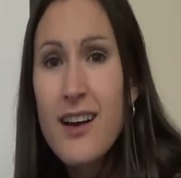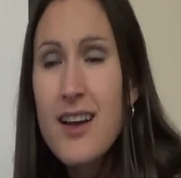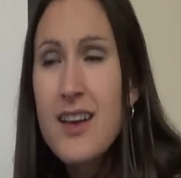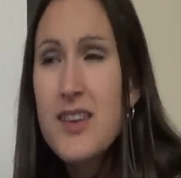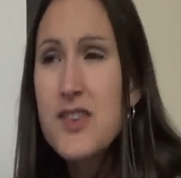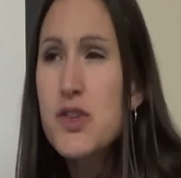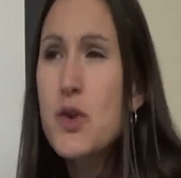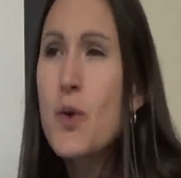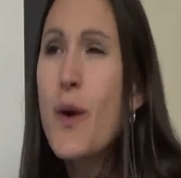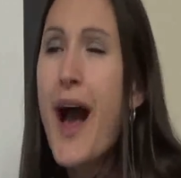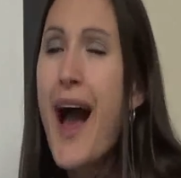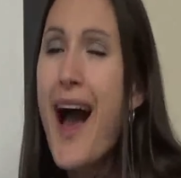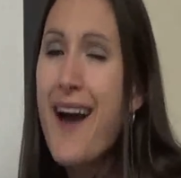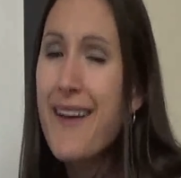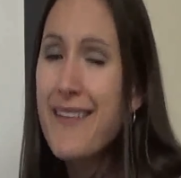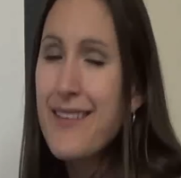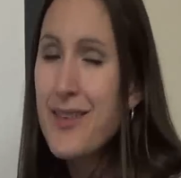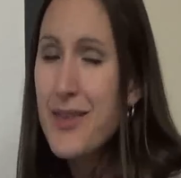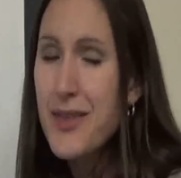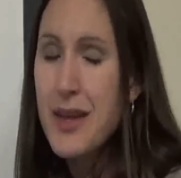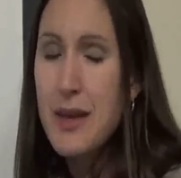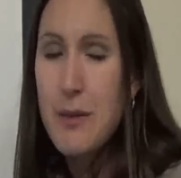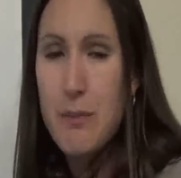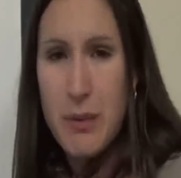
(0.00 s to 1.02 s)
So how
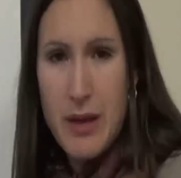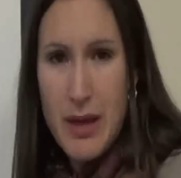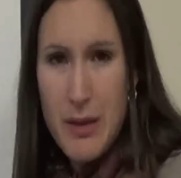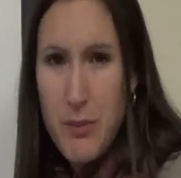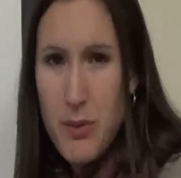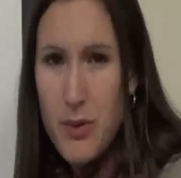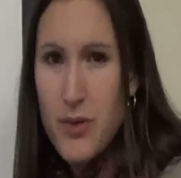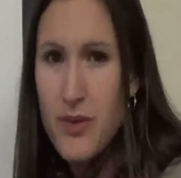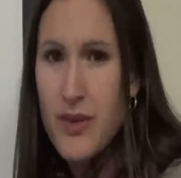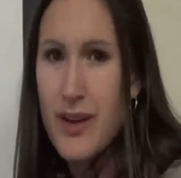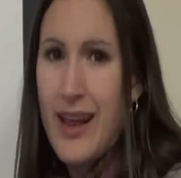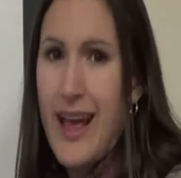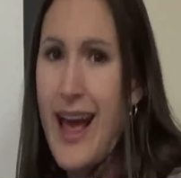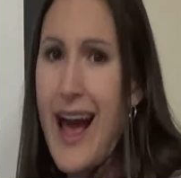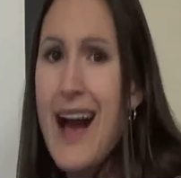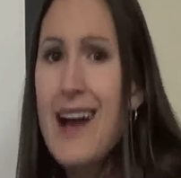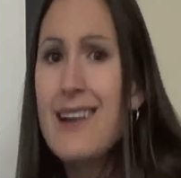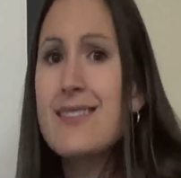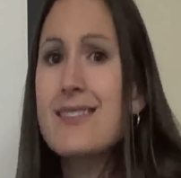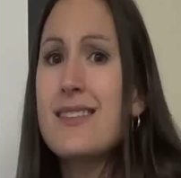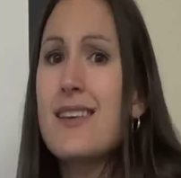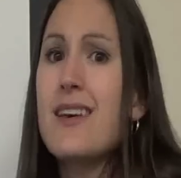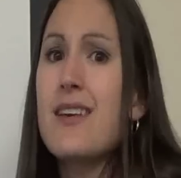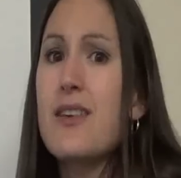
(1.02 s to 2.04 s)
do you think people
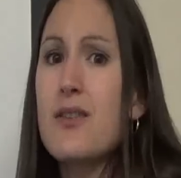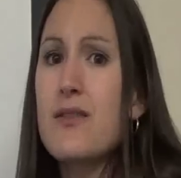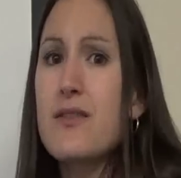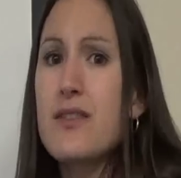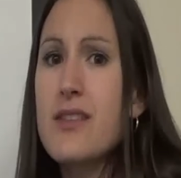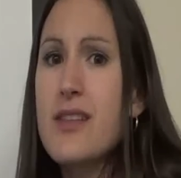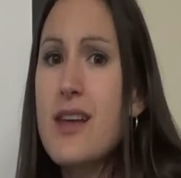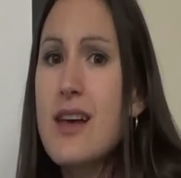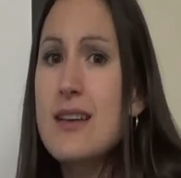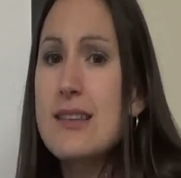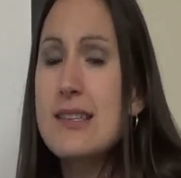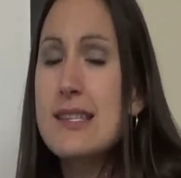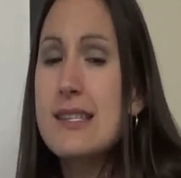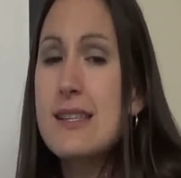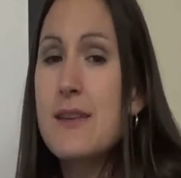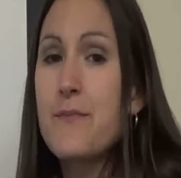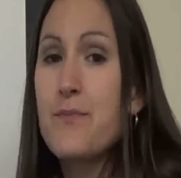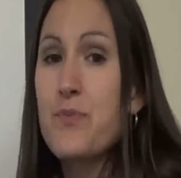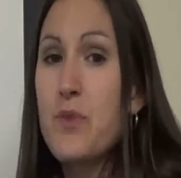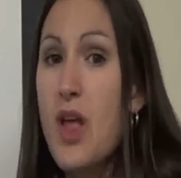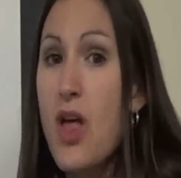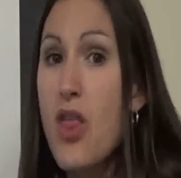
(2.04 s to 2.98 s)
reacted over this?